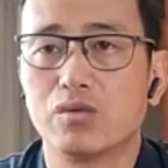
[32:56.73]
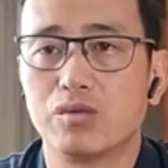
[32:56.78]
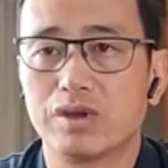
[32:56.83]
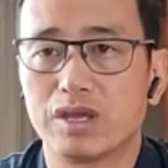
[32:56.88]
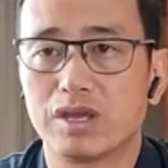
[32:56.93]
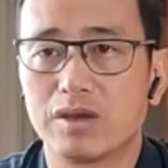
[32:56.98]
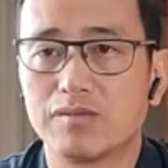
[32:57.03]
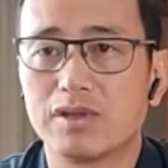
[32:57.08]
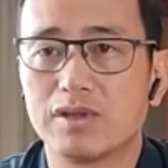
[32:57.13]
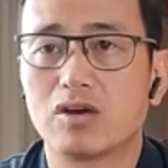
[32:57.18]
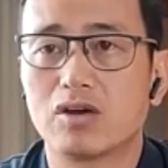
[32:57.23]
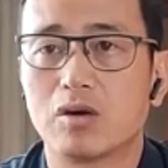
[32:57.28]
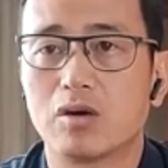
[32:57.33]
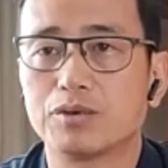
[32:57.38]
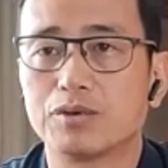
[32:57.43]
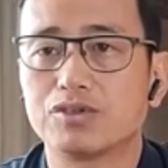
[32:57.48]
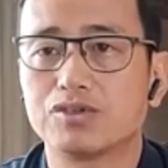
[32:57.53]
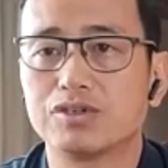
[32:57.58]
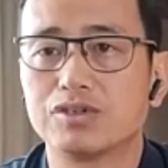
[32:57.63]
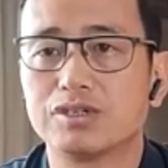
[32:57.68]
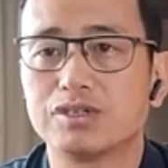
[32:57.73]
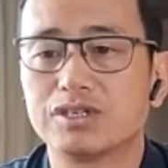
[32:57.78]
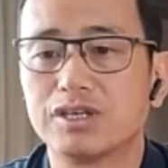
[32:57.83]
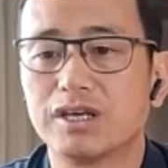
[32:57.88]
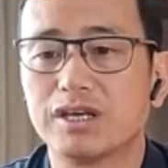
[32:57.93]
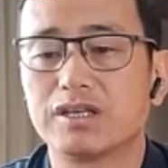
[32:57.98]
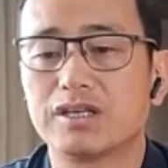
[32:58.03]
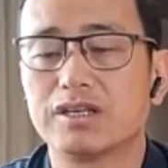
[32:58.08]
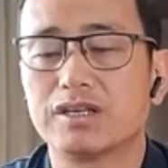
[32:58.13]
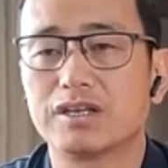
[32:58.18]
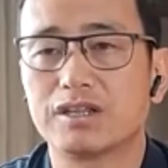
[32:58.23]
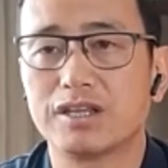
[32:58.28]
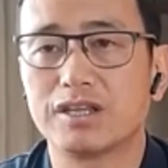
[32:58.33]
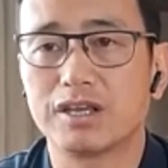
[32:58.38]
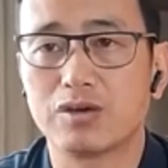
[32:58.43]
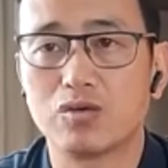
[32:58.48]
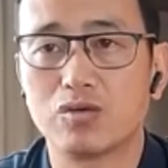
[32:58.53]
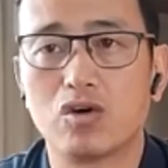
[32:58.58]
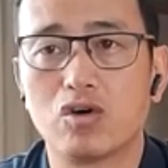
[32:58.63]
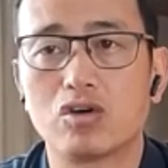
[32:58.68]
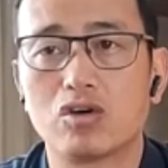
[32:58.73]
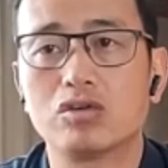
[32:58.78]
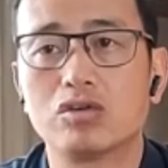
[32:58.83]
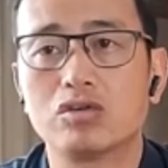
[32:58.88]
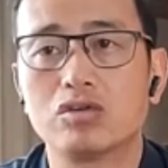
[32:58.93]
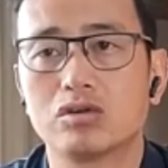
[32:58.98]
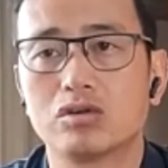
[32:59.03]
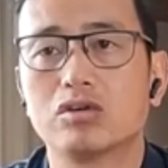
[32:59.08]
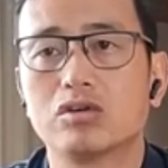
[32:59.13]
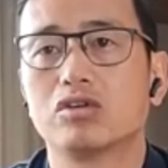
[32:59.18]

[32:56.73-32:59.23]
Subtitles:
we give that opportunity and they go on